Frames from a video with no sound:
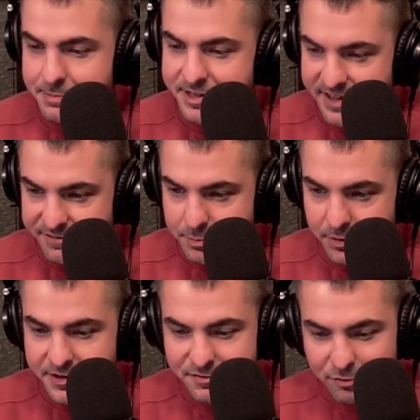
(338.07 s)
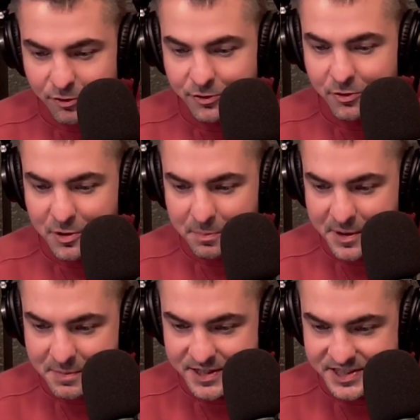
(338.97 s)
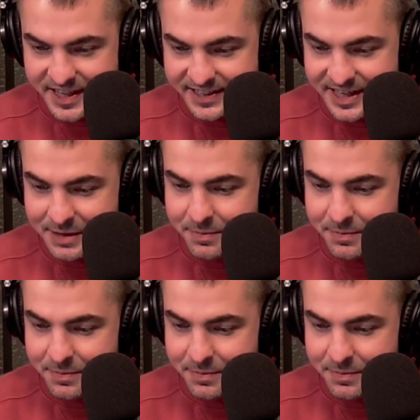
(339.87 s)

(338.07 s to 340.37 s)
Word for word: He didn't have to play in the fourth quarter pretty much of that game.